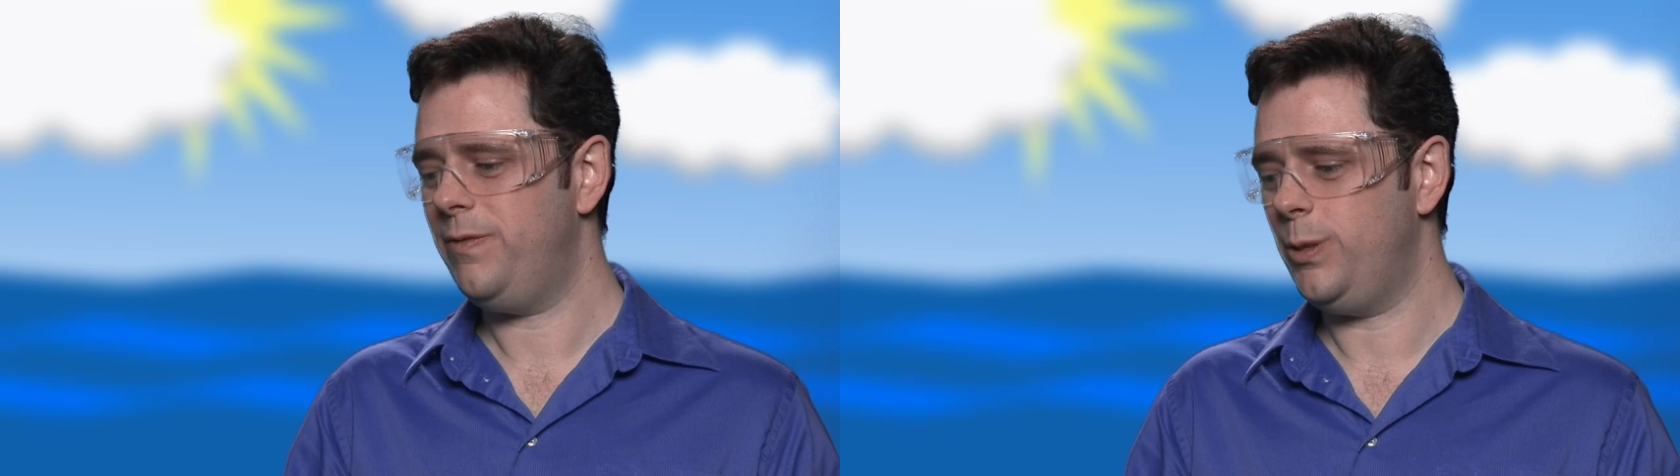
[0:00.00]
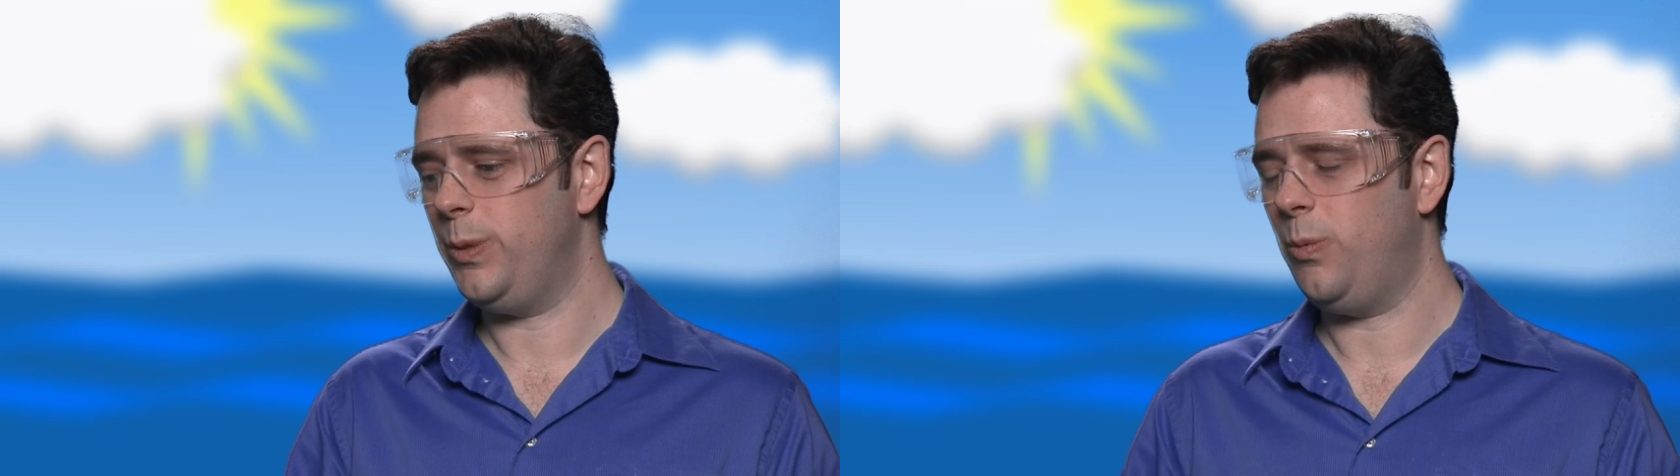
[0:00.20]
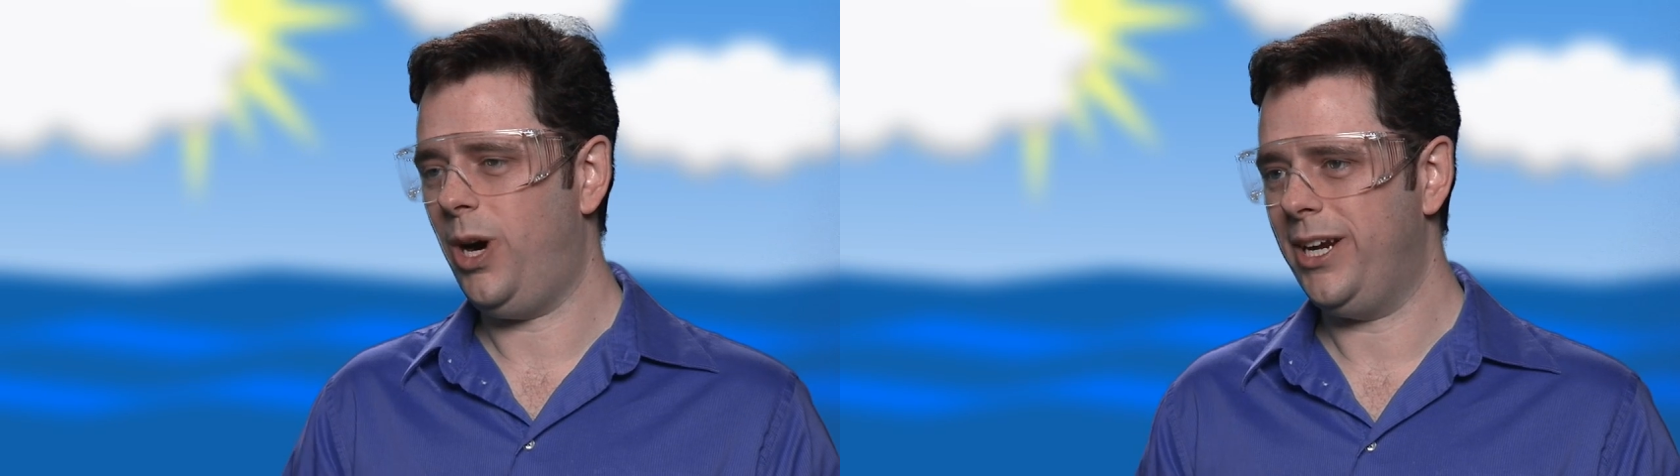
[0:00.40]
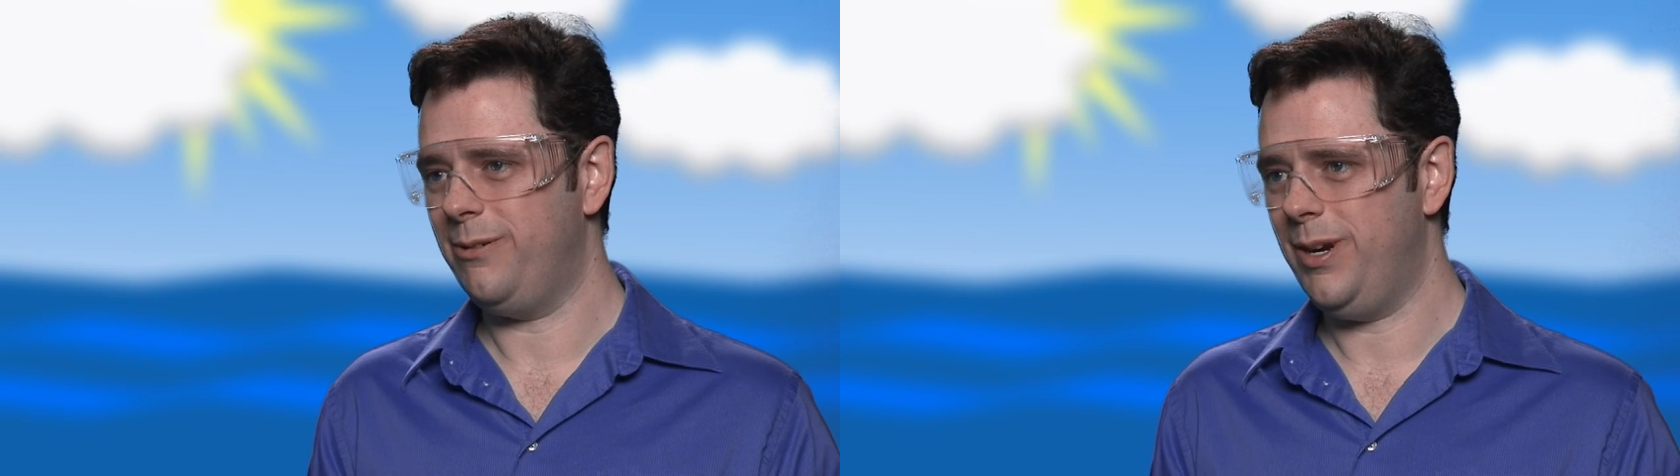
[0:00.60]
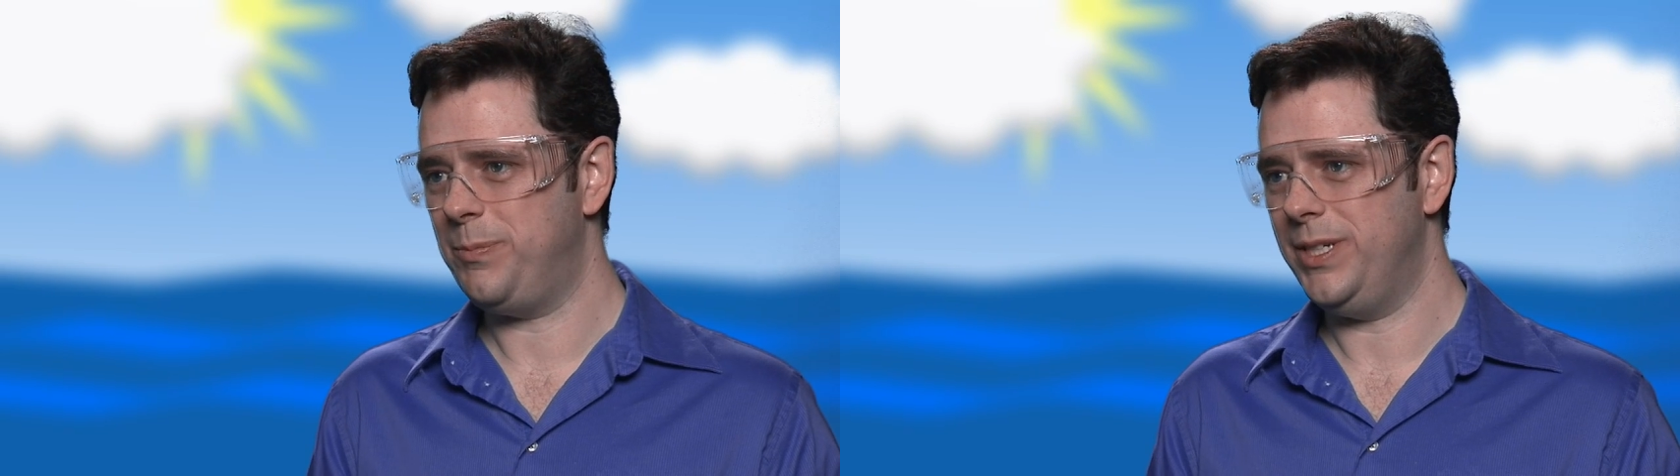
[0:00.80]
filled with water
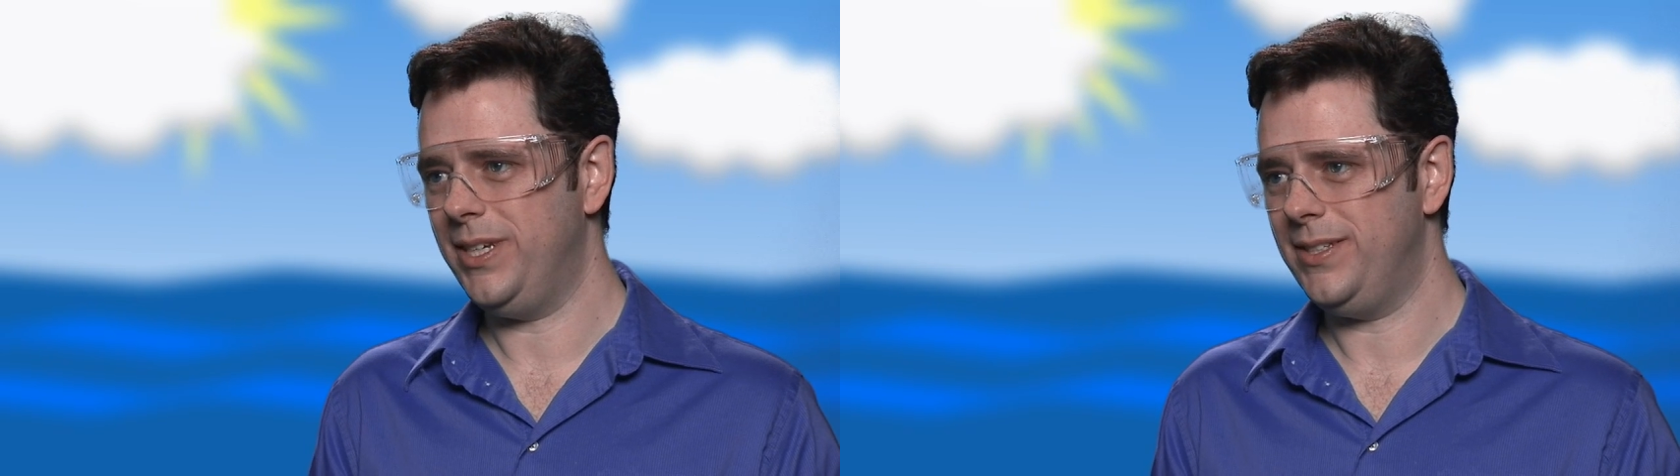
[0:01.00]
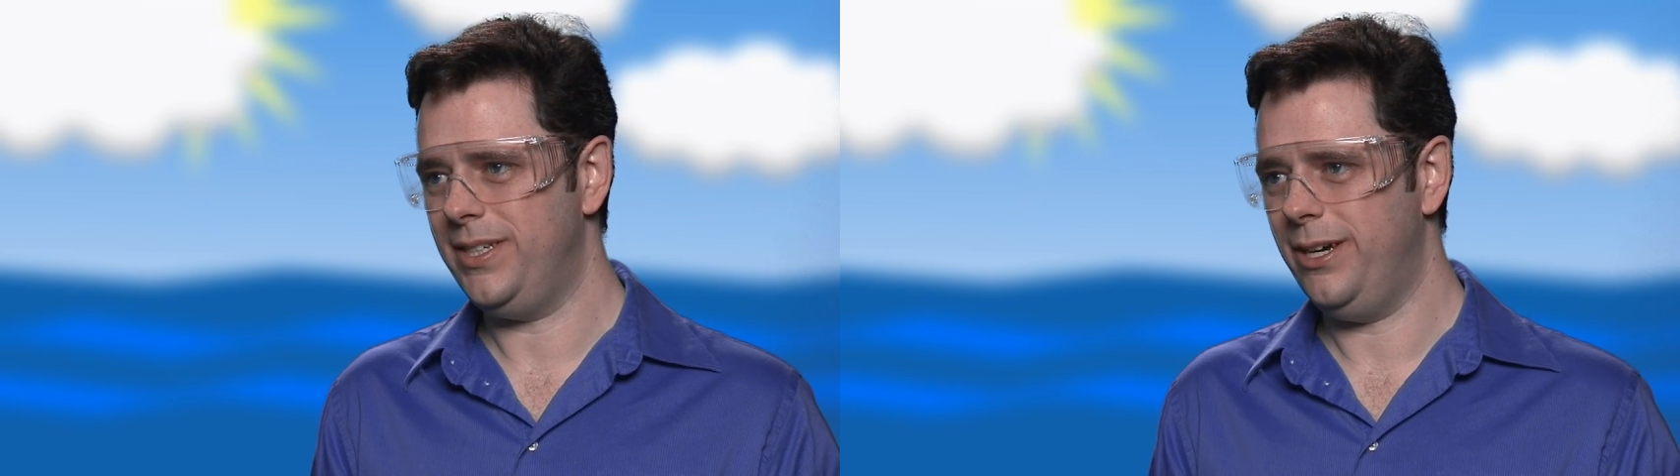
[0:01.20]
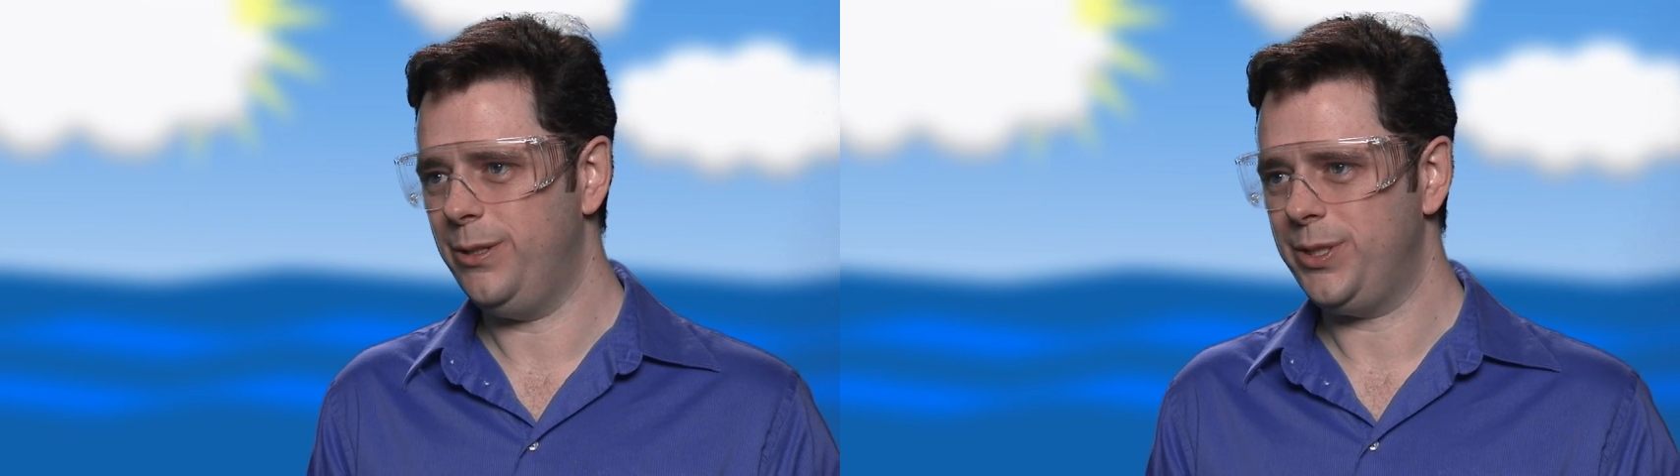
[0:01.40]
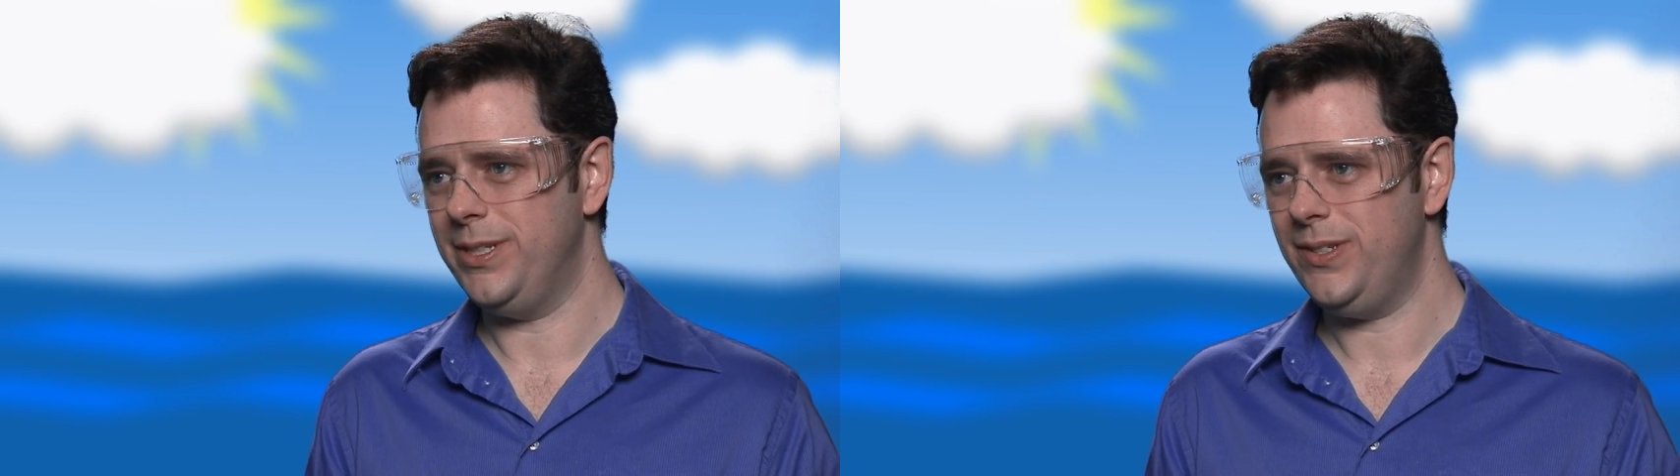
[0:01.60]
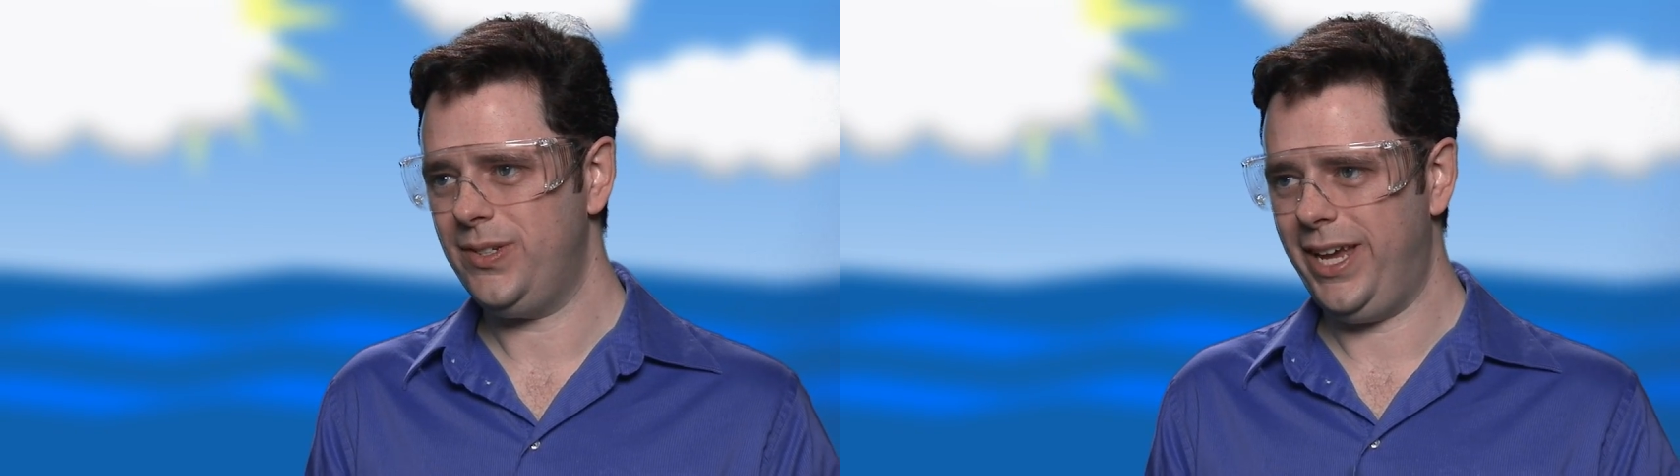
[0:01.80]
represents the oceans,